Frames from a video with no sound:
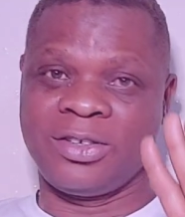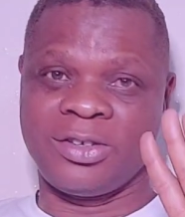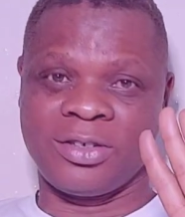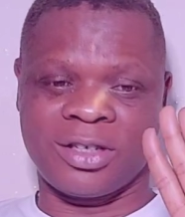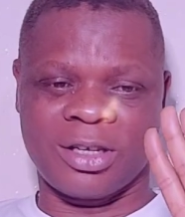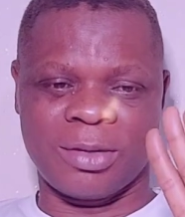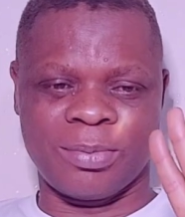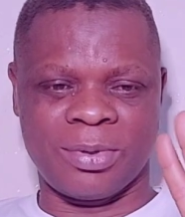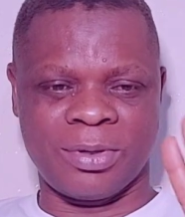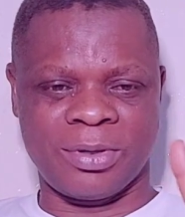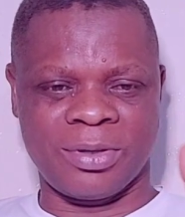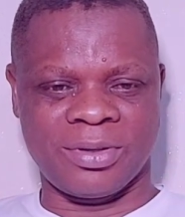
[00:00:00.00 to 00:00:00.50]

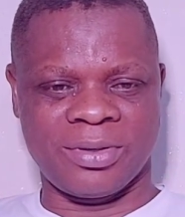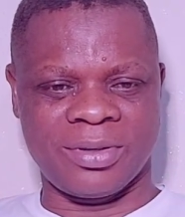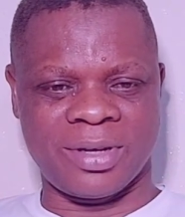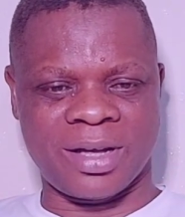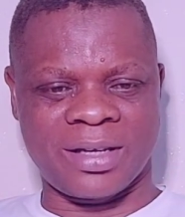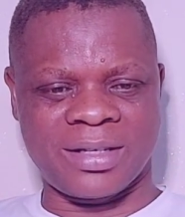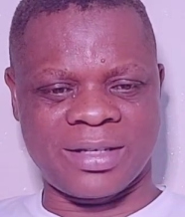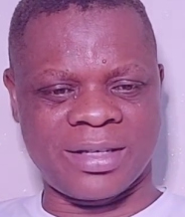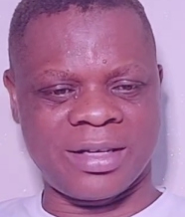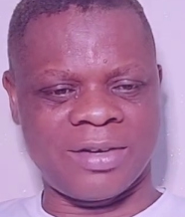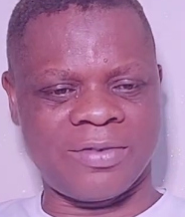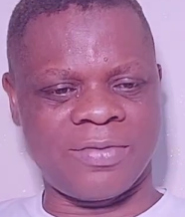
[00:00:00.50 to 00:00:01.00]
just keep it to
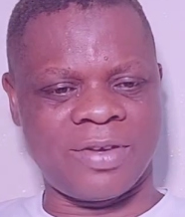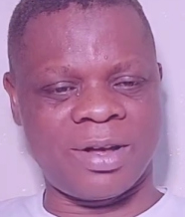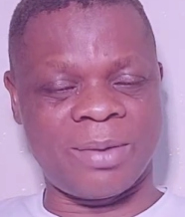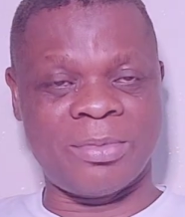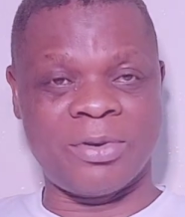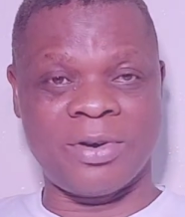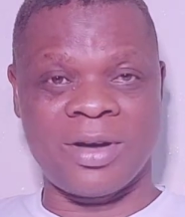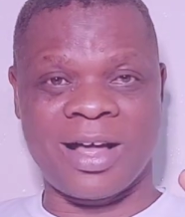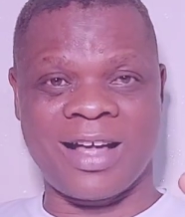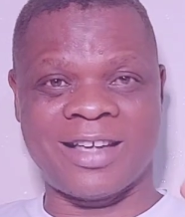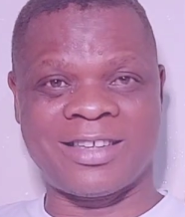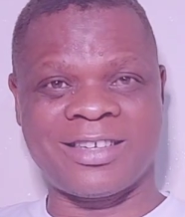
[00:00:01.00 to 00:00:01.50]
yourself.
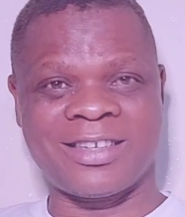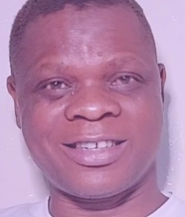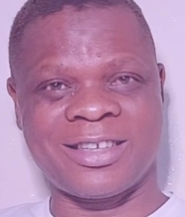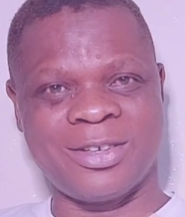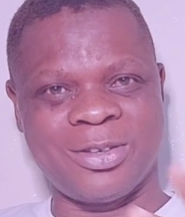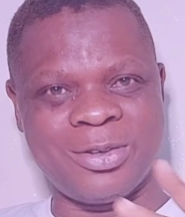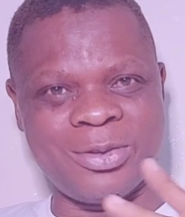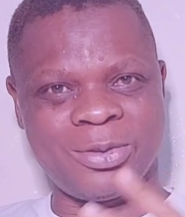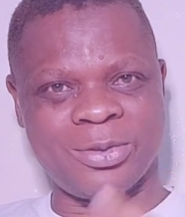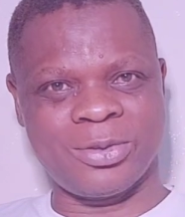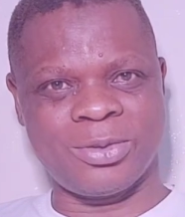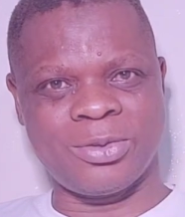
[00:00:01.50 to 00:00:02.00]
I'm not
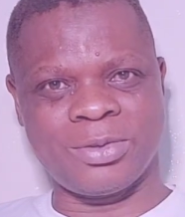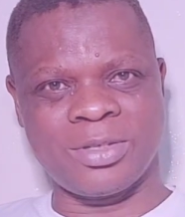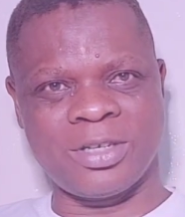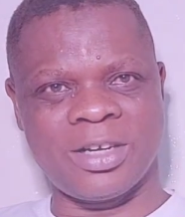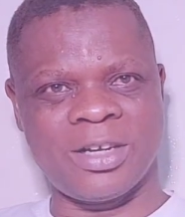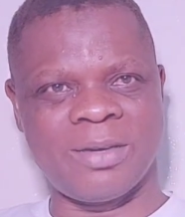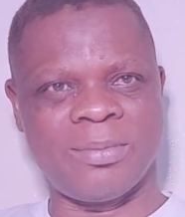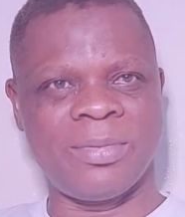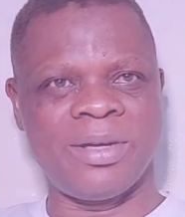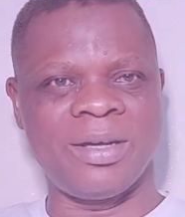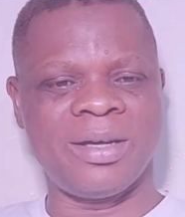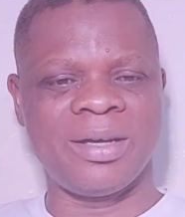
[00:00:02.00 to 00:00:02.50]
asking you to
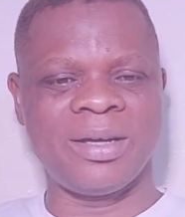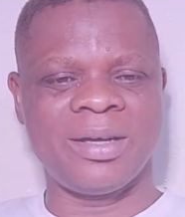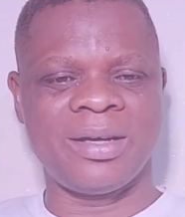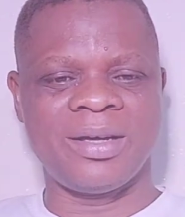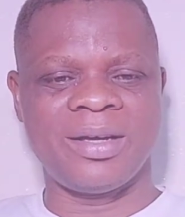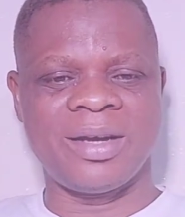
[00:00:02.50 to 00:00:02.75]
tell me.